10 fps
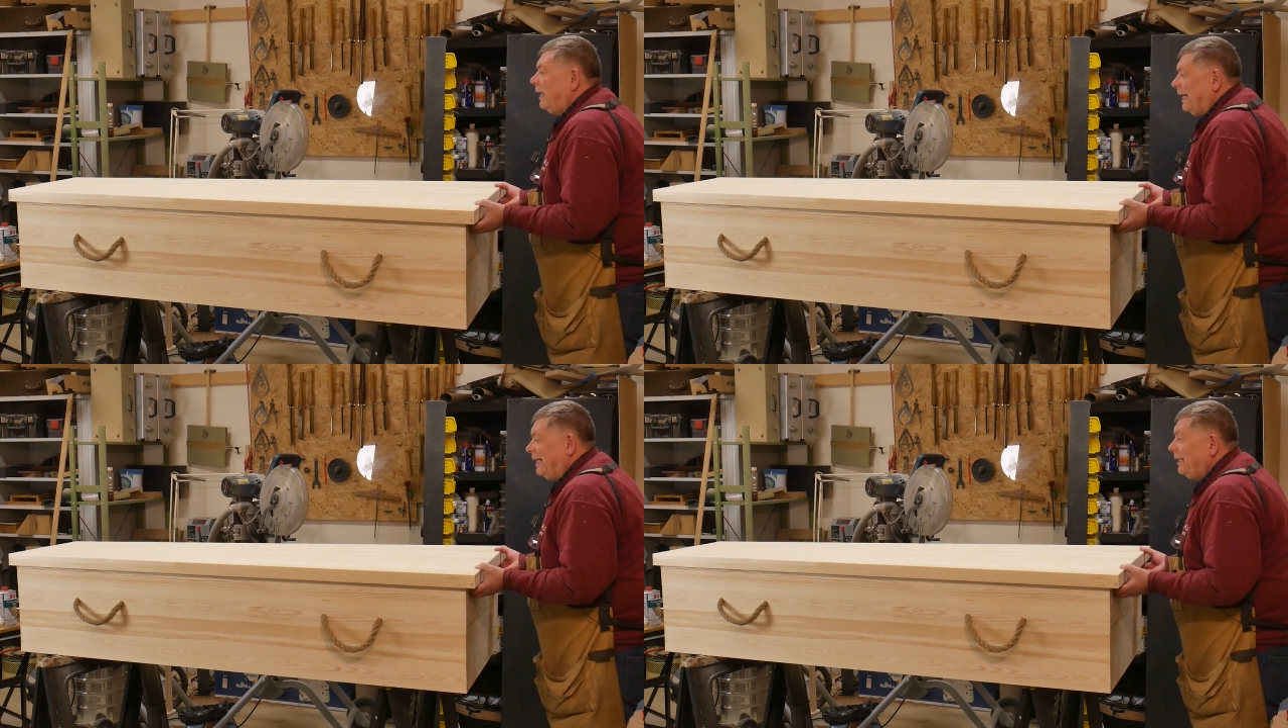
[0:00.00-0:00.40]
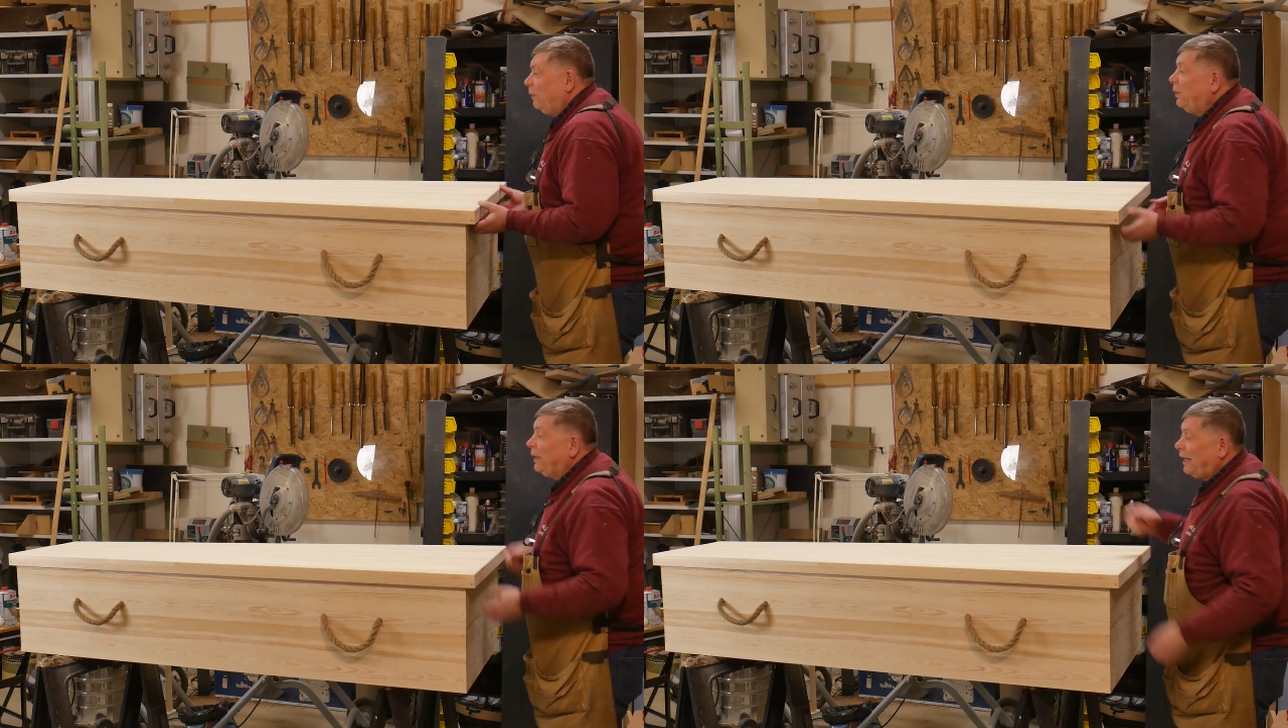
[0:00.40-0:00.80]
and
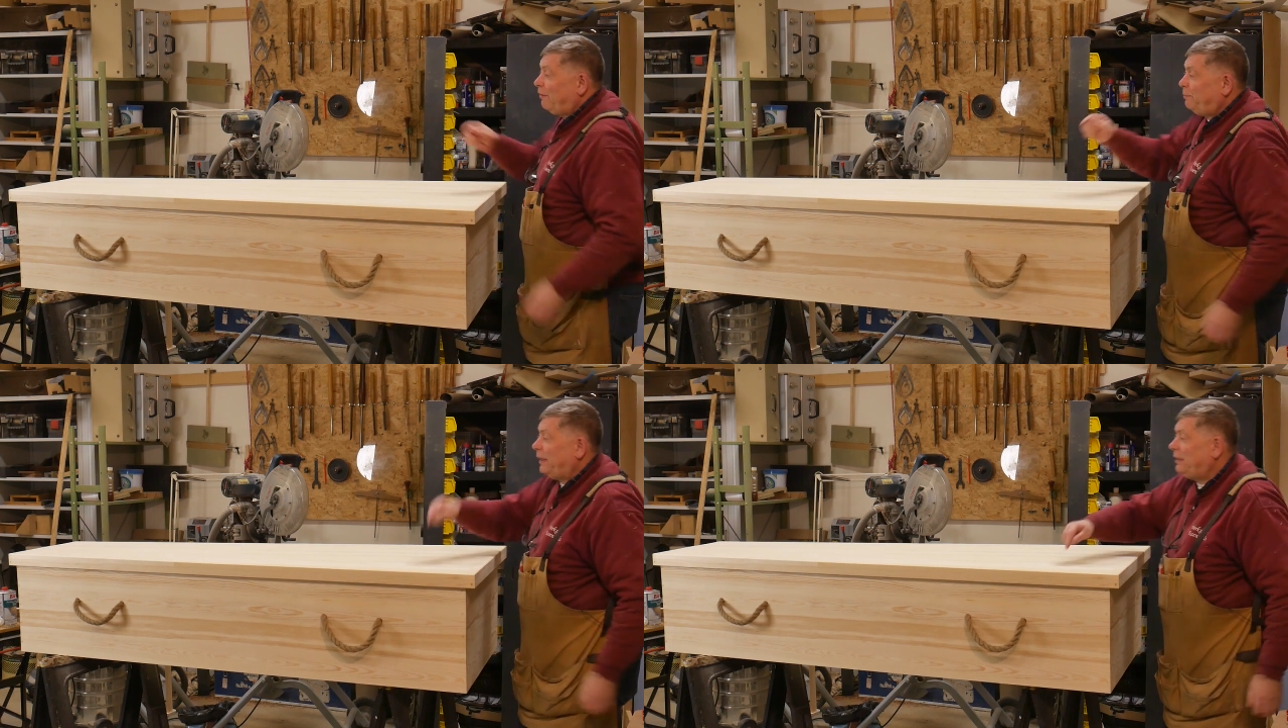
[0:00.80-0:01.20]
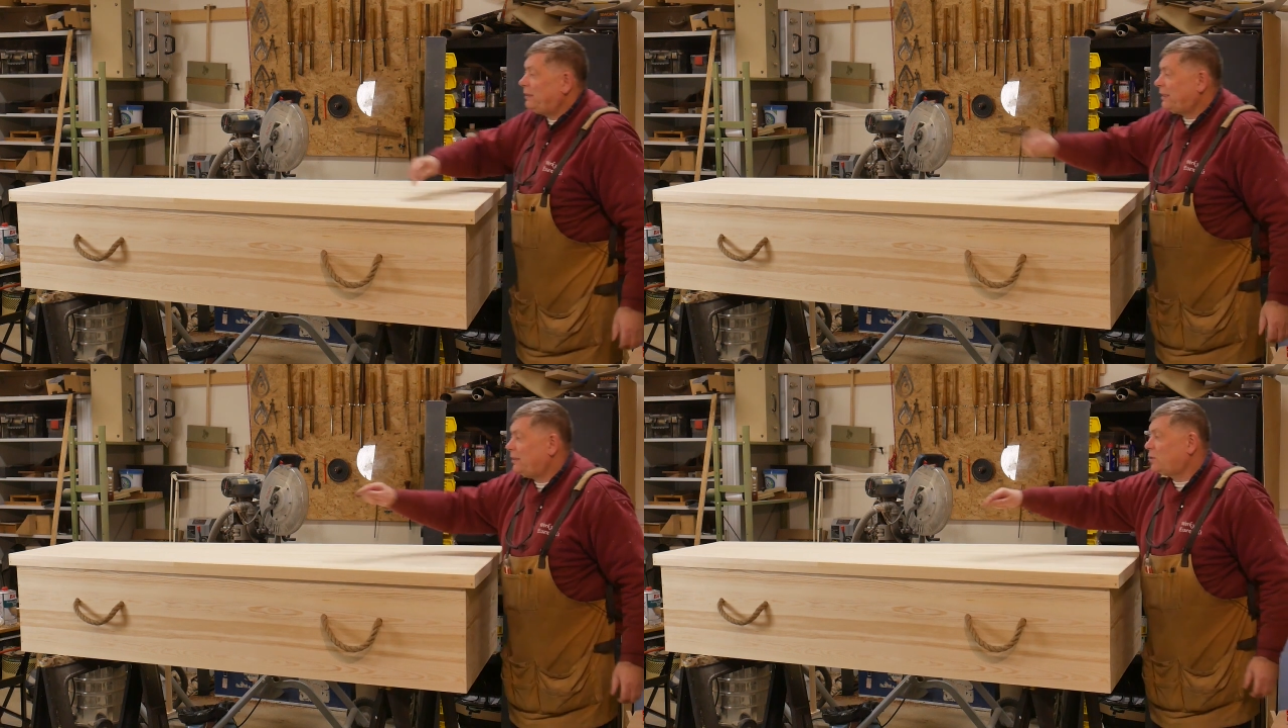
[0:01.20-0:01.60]
it will have
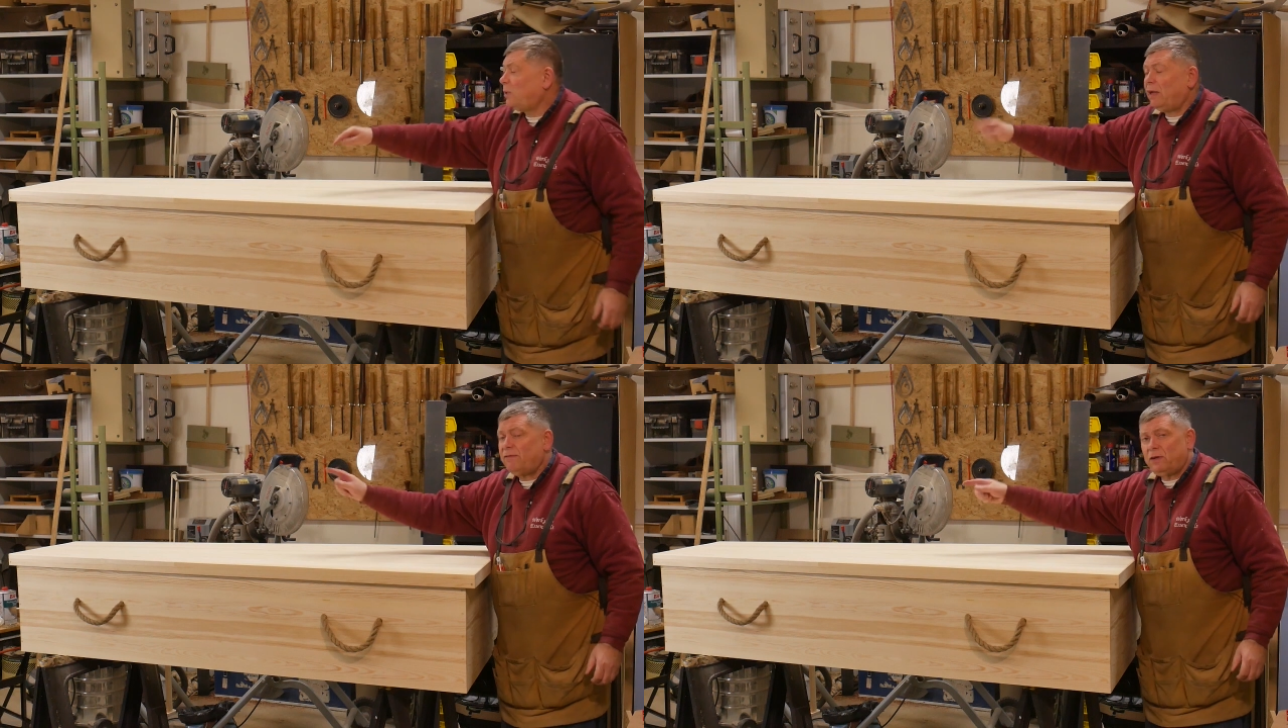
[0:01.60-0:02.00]
pins in as well.